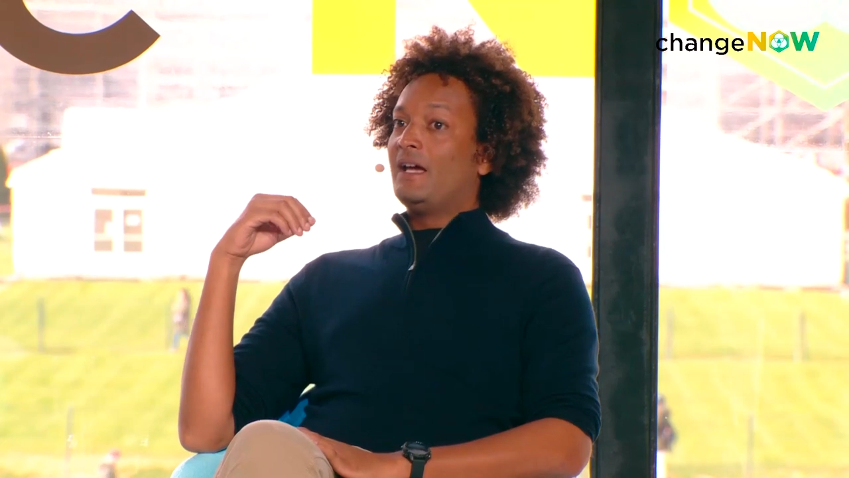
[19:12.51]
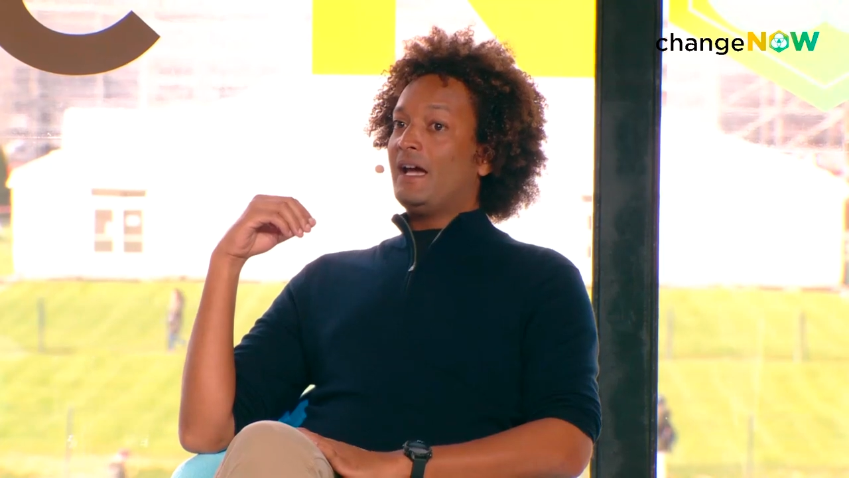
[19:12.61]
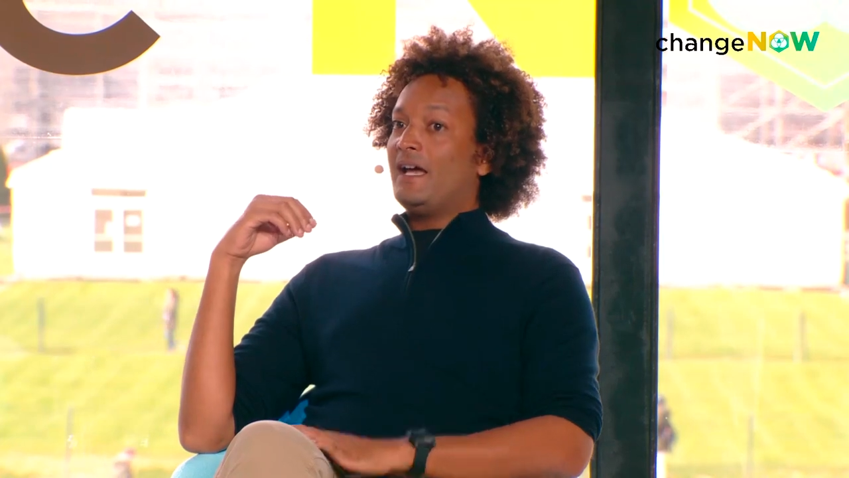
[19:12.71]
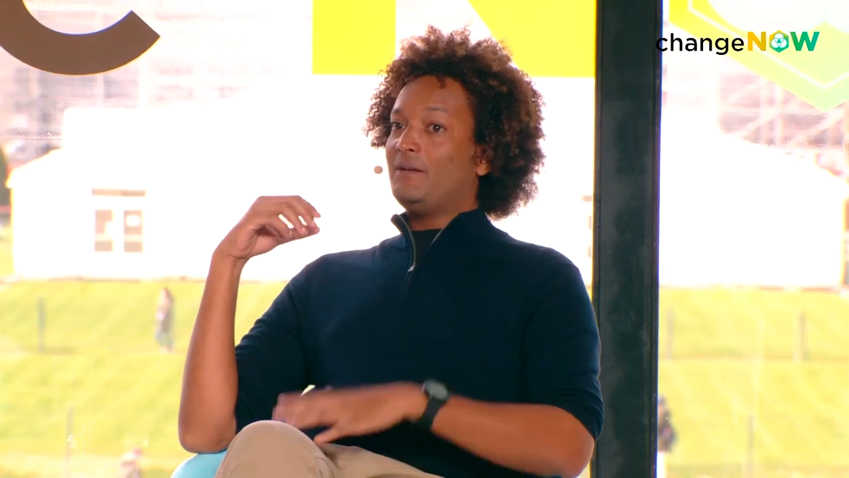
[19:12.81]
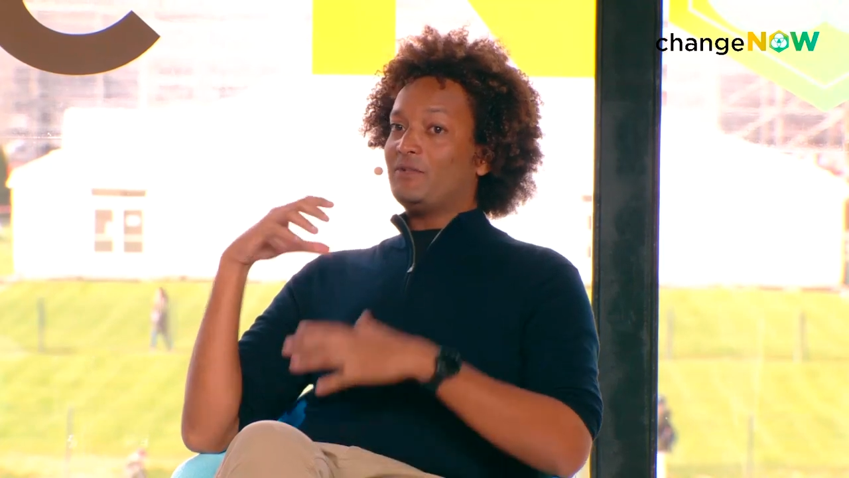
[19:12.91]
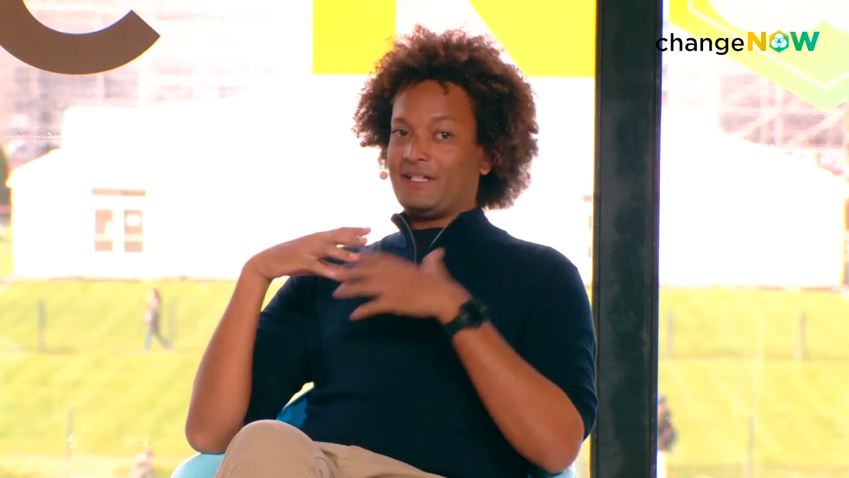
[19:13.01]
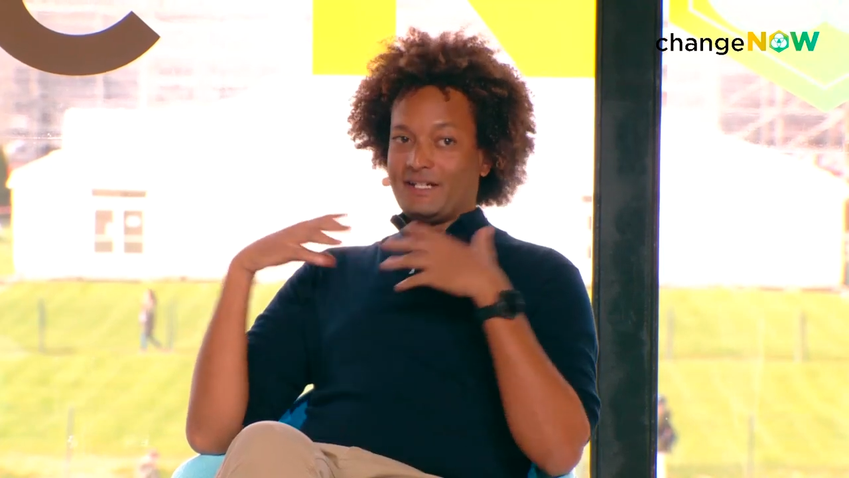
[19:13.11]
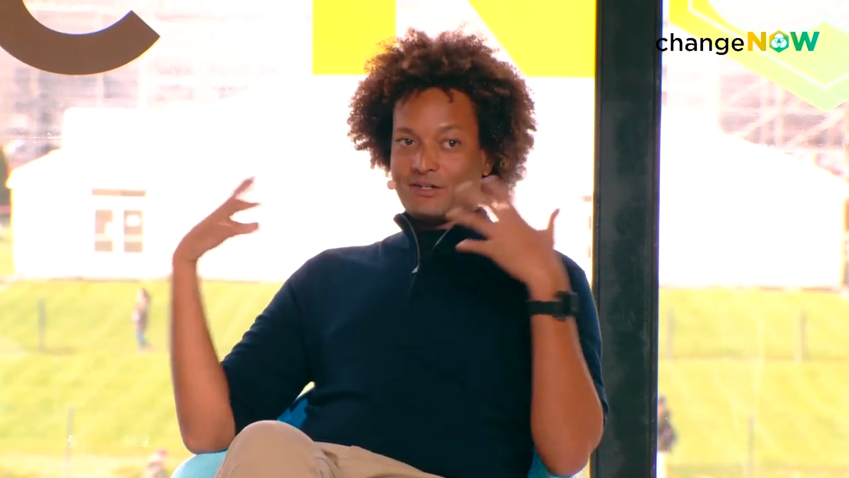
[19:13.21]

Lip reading: And it was an